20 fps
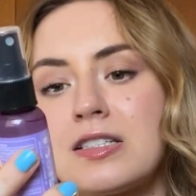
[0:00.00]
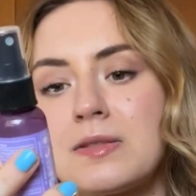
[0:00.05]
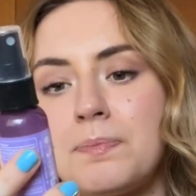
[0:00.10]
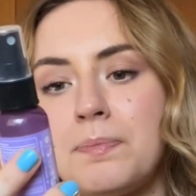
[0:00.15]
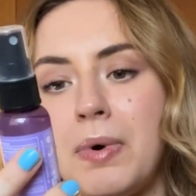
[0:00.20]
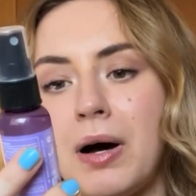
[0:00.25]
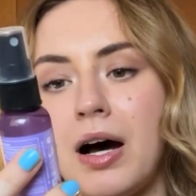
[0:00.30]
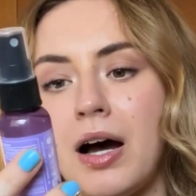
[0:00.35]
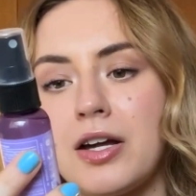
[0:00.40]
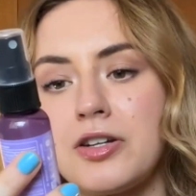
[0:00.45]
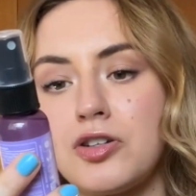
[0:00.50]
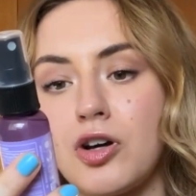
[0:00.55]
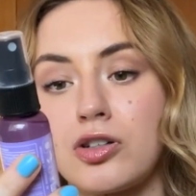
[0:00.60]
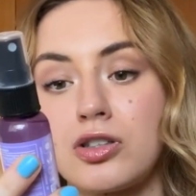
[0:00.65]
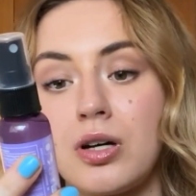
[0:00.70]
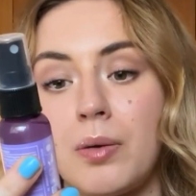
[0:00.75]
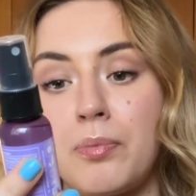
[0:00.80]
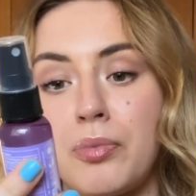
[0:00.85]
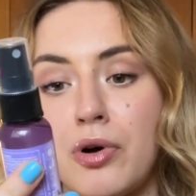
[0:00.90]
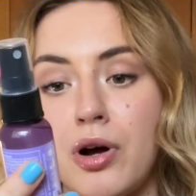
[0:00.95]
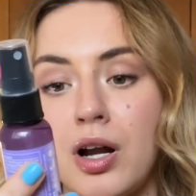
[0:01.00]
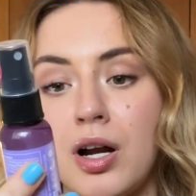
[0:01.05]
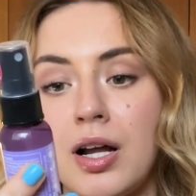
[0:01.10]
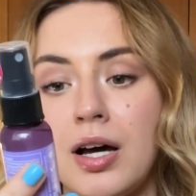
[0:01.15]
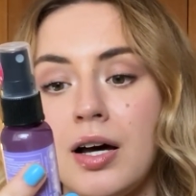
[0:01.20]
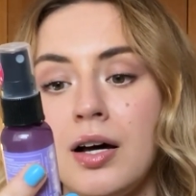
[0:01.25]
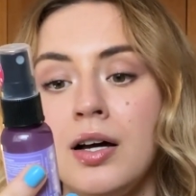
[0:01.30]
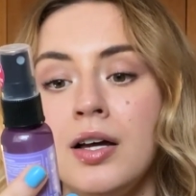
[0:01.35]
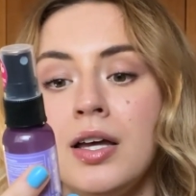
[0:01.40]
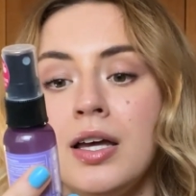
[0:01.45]
by Dr.
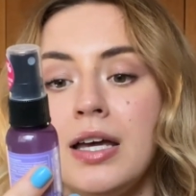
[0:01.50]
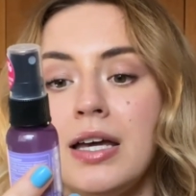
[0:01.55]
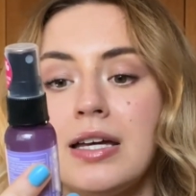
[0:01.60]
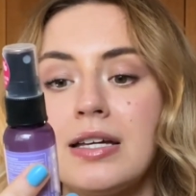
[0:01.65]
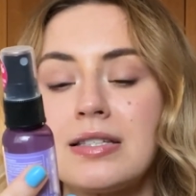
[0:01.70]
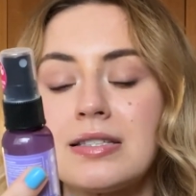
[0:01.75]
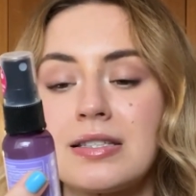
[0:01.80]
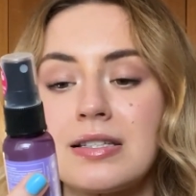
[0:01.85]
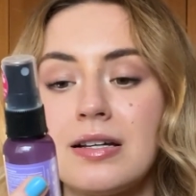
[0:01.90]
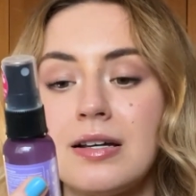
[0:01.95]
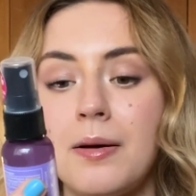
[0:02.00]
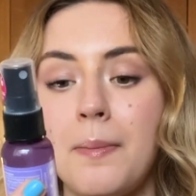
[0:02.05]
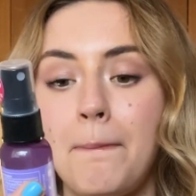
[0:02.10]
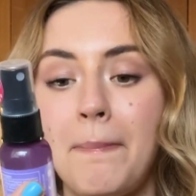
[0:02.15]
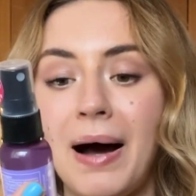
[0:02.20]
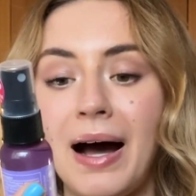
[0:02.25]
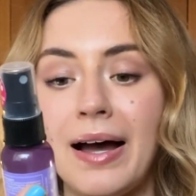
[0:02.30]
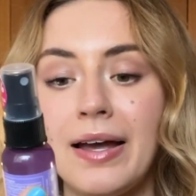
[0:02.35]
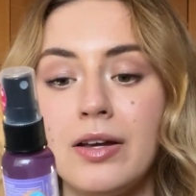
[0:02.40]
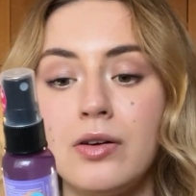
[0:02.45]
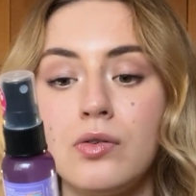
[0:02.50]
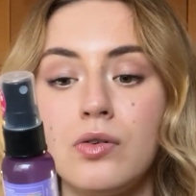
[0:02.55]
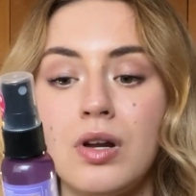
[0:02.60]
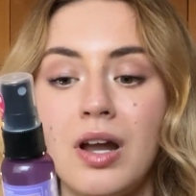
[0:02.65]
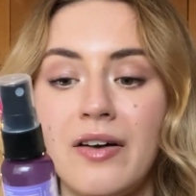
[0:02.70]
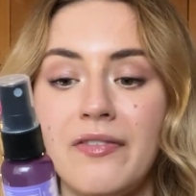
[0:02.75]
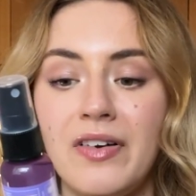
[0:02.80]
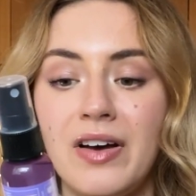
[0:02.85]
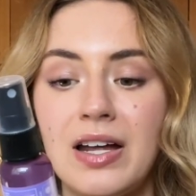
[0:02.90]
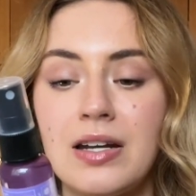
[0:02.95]
Bronner. It's a bio
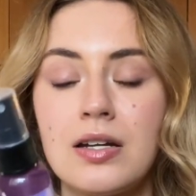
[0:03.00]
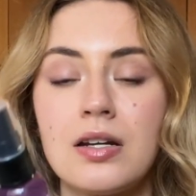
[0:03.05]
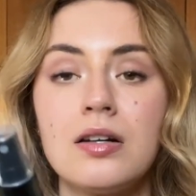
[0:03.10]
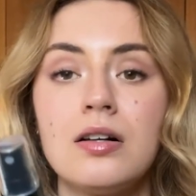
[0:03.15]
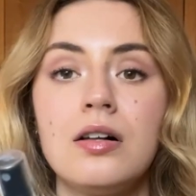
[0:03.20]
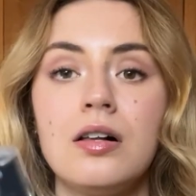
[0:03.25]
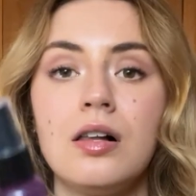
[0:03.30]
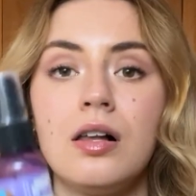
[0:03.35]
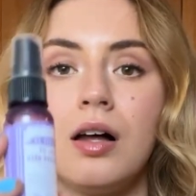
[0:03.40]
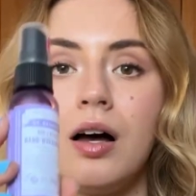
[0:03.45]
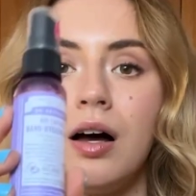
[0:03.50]
lavendel